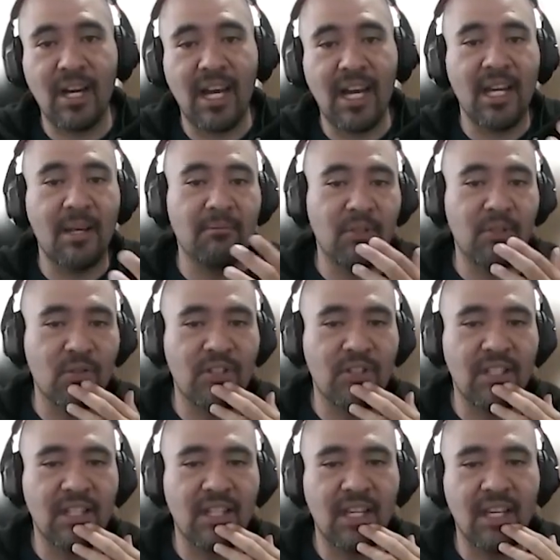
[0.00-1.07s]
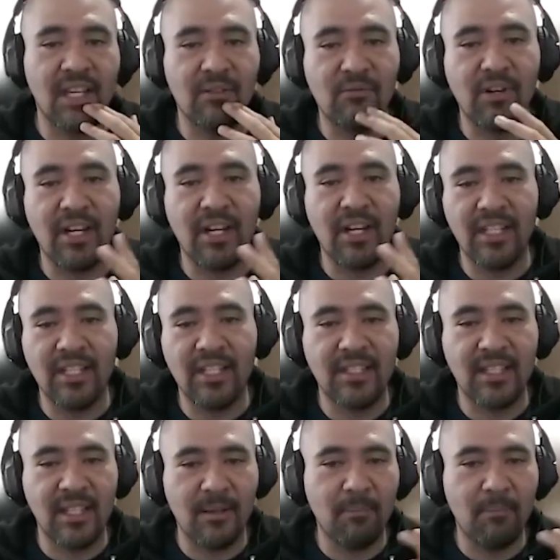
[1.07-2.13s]
I am using the
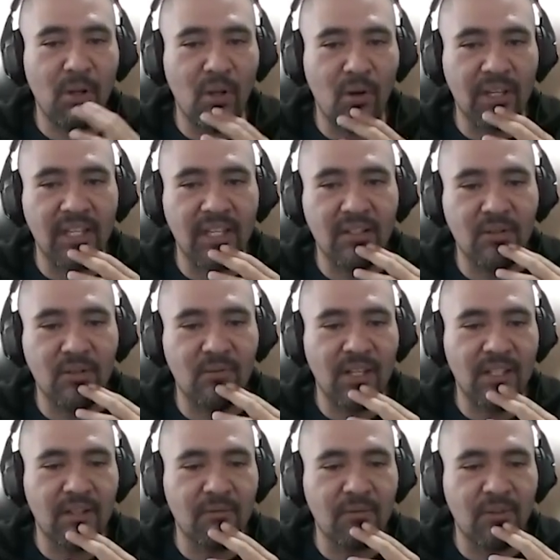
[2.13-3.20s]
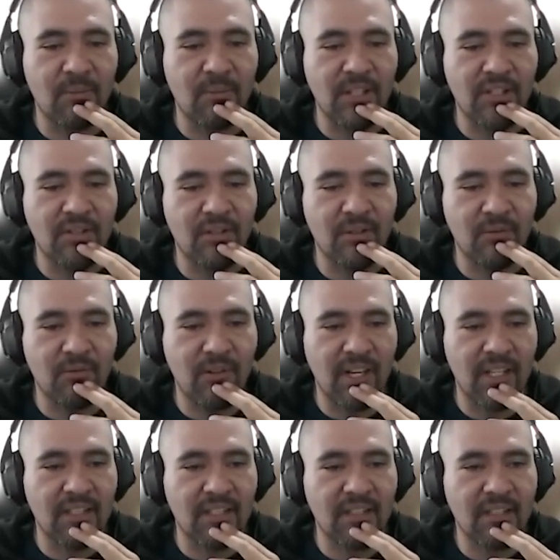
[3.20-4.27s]
Redis plugin to read information on
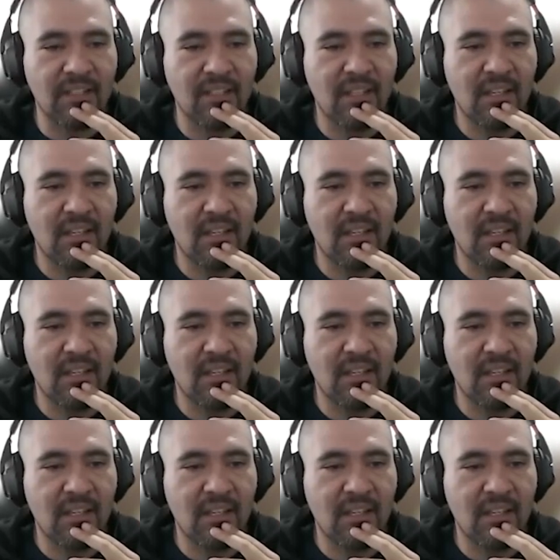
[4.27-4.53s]
Redis.